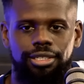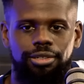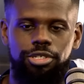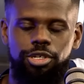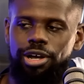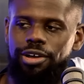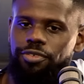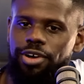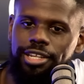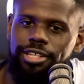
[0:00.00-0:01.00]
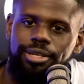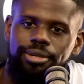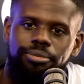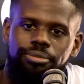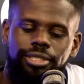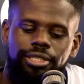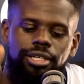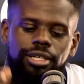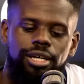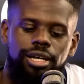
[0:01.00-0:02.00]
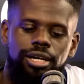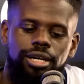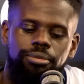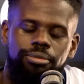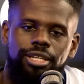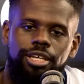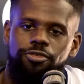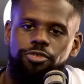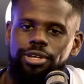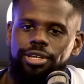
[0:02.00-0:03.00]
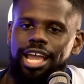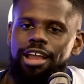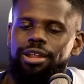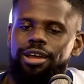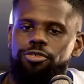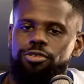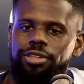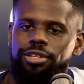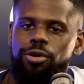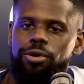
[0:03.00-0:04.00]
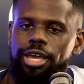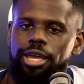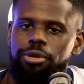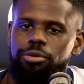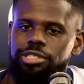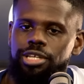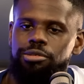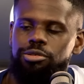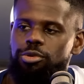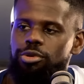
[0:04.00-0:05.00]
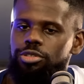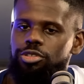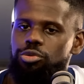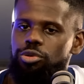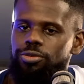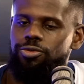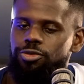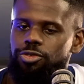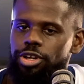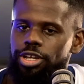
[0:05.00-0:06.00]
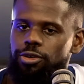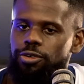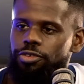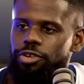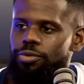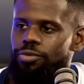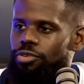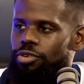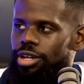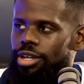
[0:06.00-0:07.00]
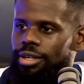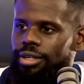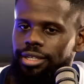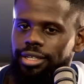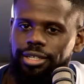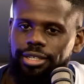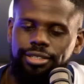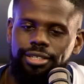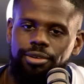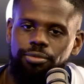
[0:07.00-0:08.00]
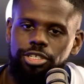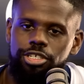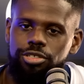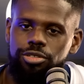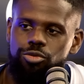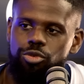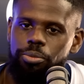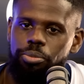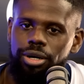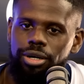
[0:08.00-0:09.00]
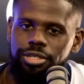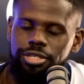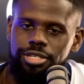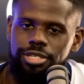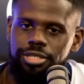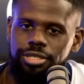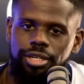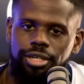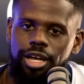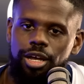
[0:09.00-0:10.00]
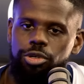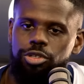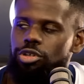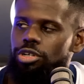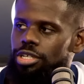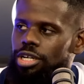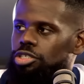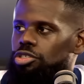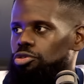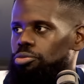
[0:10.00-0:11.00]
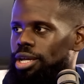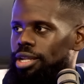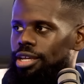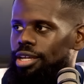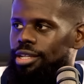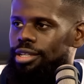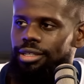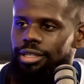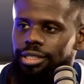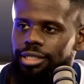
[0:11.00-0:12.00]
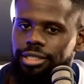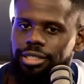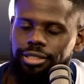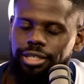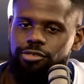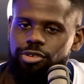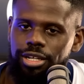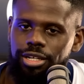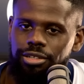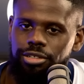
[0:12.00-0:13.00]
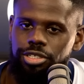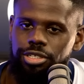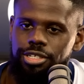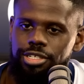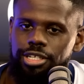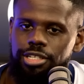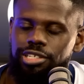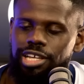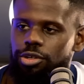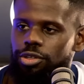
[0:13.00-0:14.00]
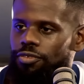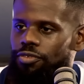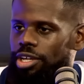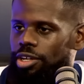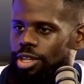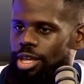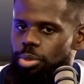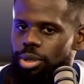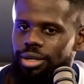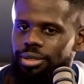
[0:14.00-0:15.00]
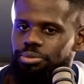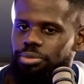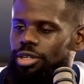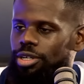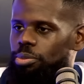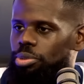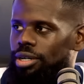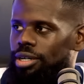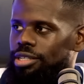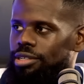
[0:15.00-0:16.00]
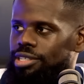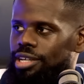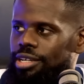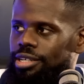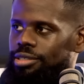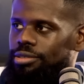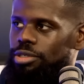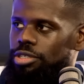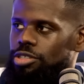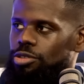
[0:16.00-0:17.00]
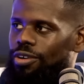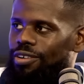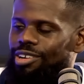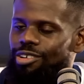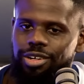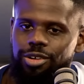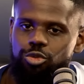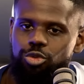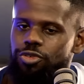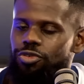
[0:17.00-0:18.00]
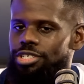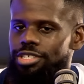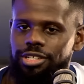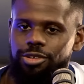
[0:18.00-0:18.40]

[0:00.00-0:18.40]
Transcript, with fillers: wasn't quite finding him. Um, and it, it, carried out throughout the whole game. It was times when we were two three or three on three, and we just did the wrong pass, and we took a touch too many, and they've crowded out the chance. And it looks like good defending on their part, but on our part, it looks like we're just not ruthless.